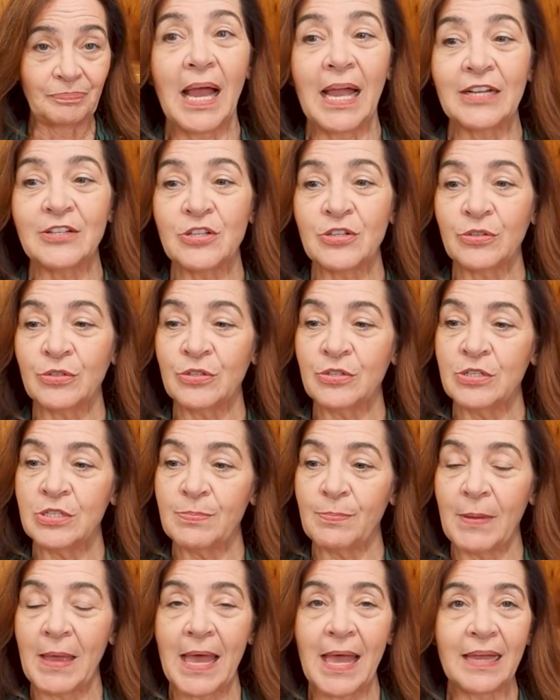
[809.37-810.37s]
I
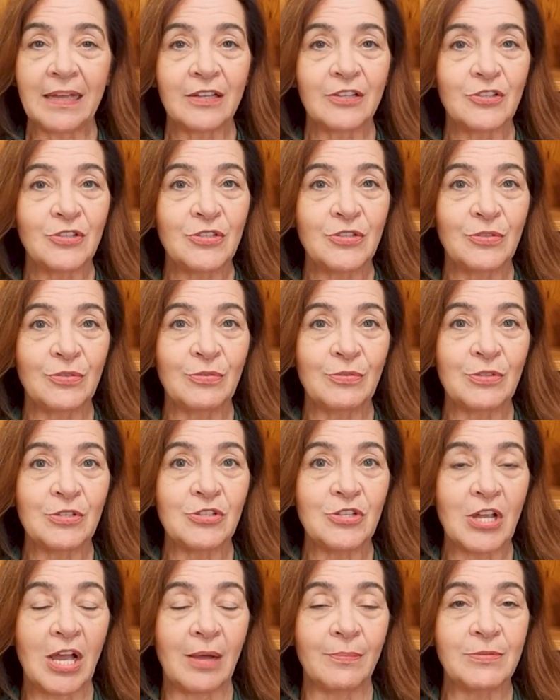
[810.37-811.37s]
turned back to the
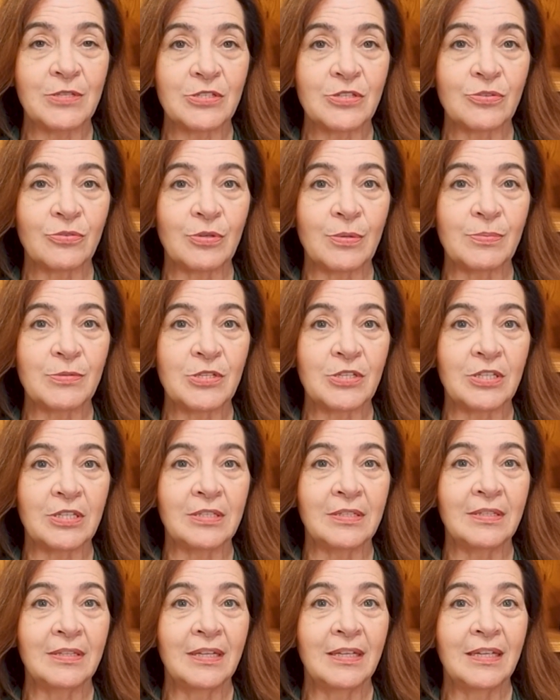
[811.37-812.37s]
job
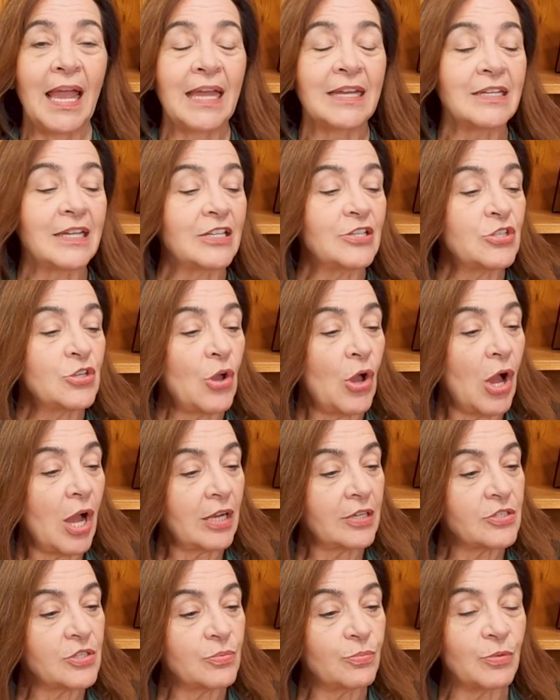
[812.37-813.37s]
description and I
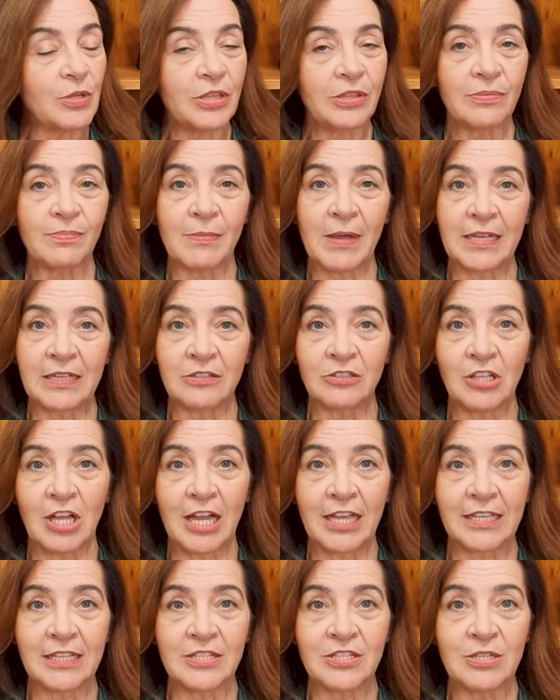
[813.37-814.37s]
talked with my
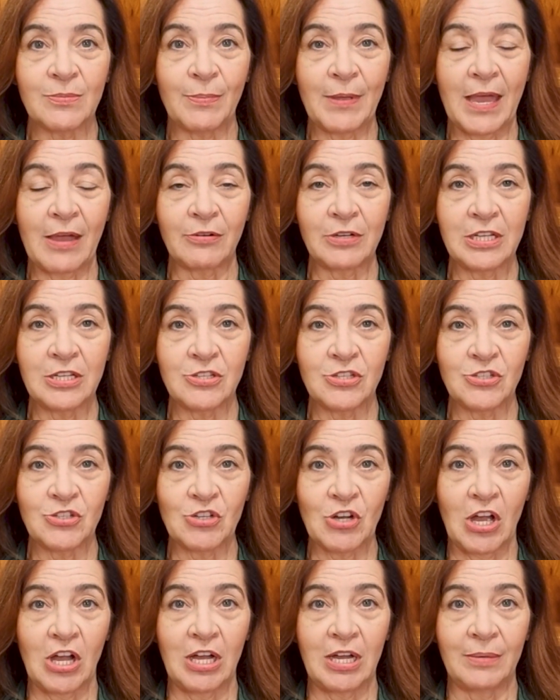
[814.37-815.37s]
client about his
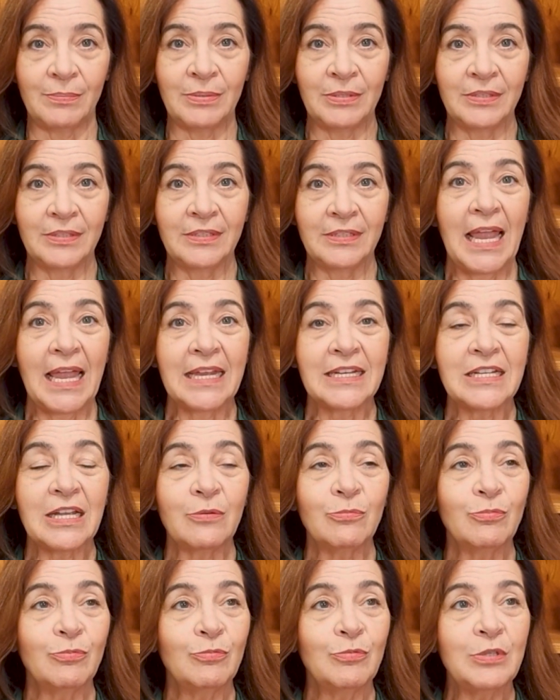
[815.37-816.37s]
job. And I
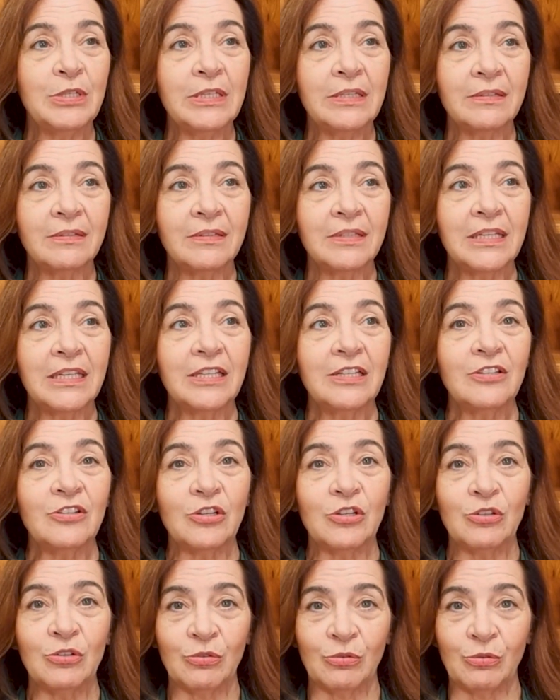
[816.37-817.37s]
really
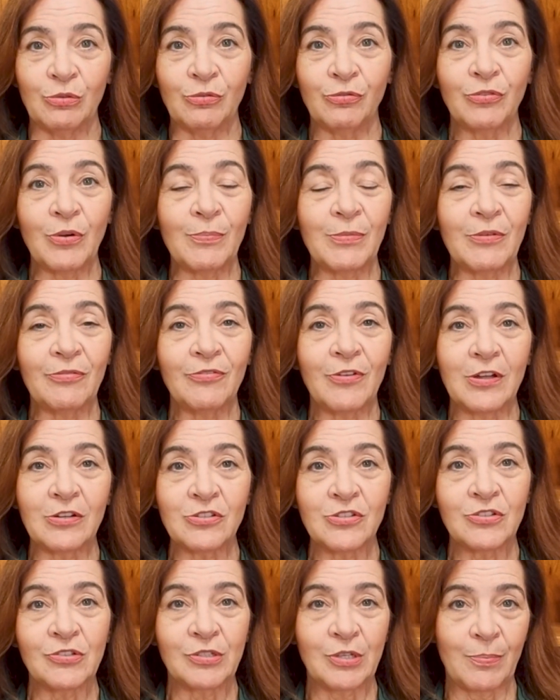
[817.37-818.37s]
knew from the
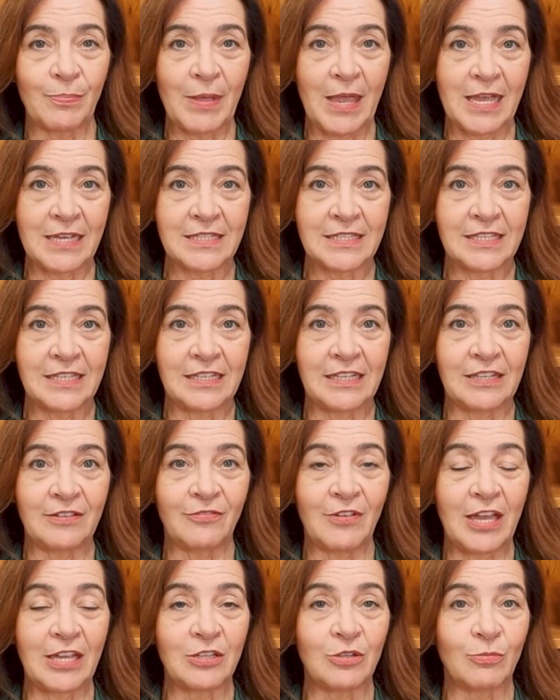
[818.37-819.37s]
functional capacity
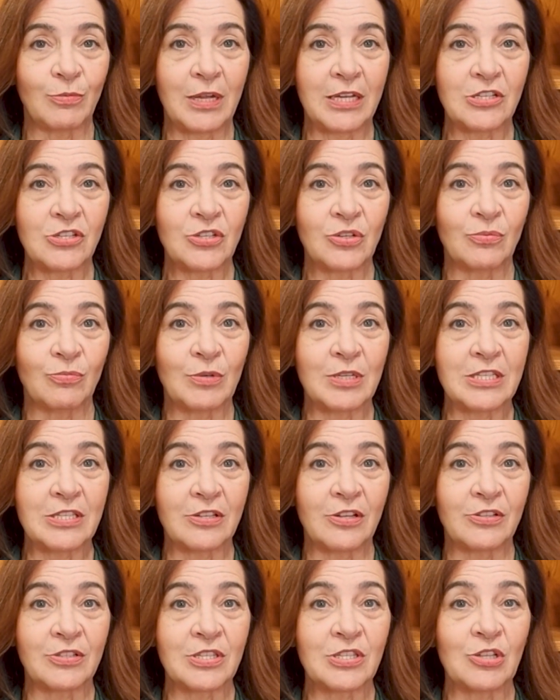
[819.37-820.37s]
evaluation
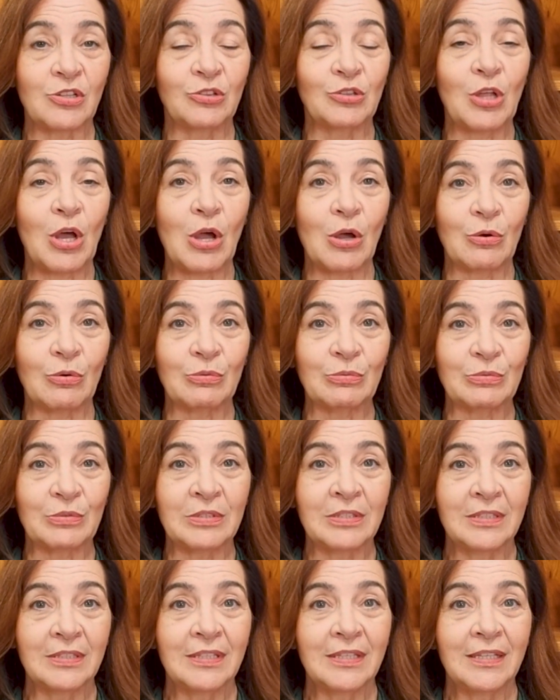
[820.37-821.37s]
results alone